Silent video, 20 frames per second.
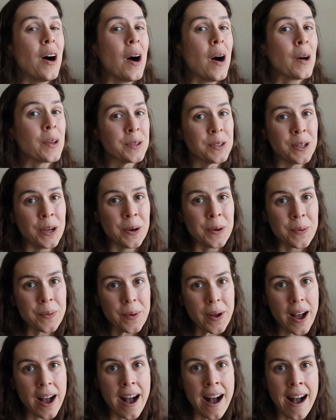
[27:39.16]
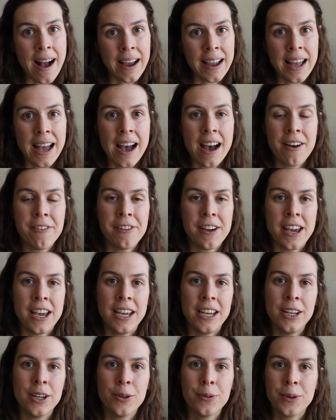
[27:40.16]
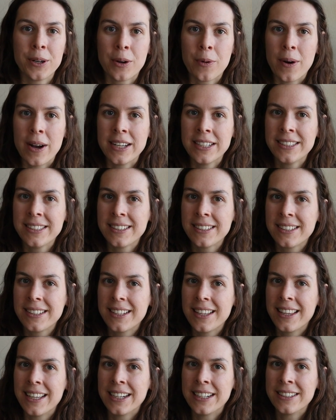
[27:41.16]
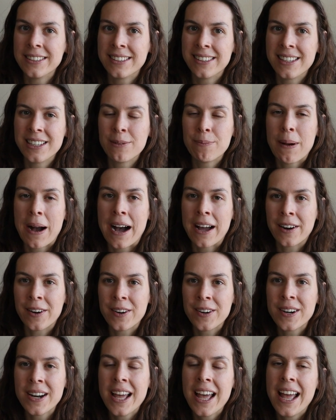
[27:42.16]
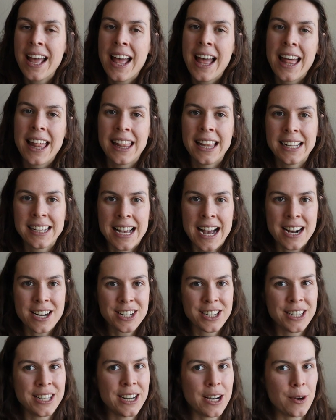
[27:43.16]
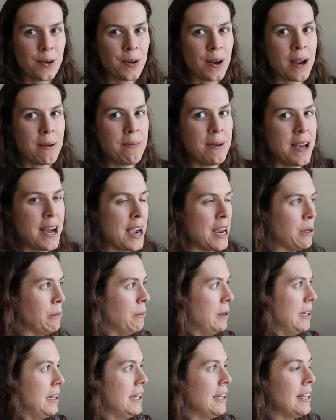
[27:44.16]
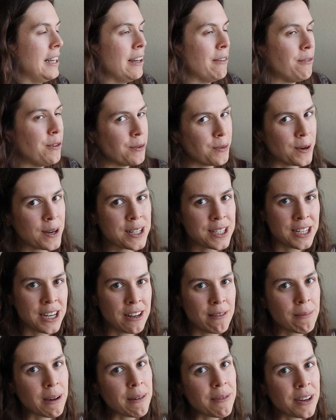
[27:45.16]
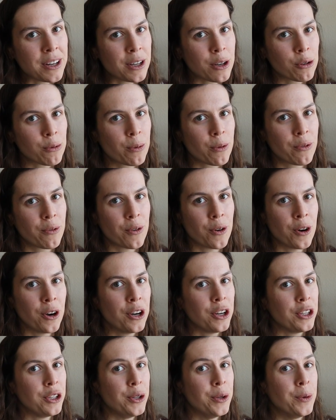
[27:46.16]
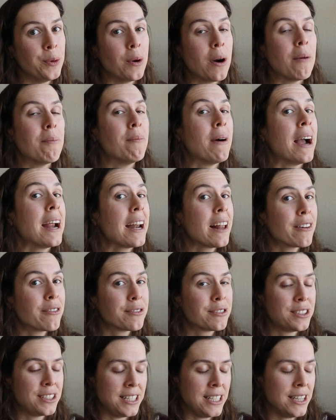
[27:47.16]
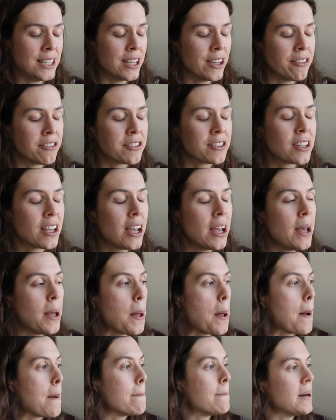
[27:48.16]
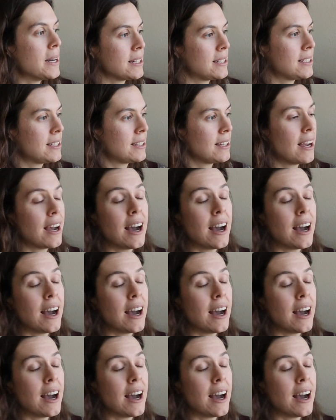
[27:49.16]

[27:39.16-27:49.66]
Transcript: Also, I have a request. There's this pattern it's actually right behind me. And if you've watched any of my videos before, you might have seen this, but